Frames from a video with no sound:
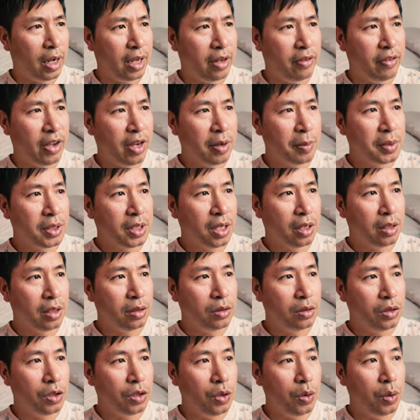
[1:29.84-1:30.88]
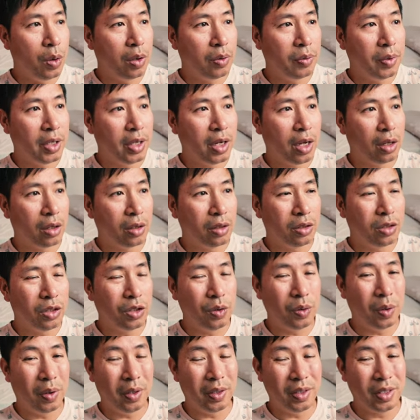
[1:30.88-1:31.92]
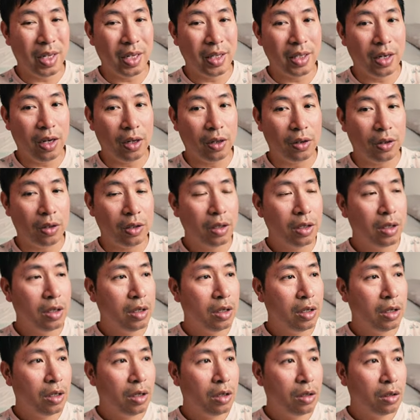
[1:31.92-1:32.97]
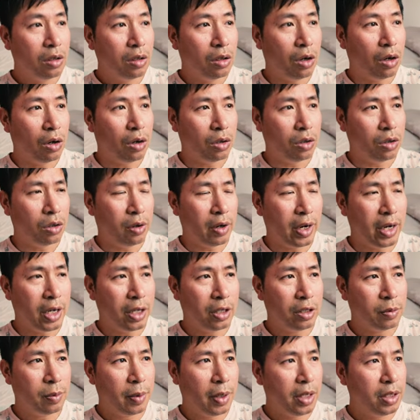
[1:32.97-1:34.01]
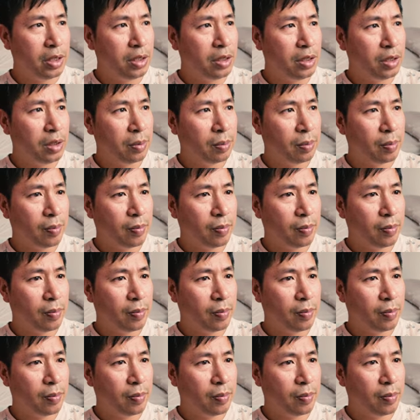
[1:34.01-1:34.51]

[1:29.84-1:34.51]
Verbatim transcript: I have Amazon $200, $210 call credit spreads.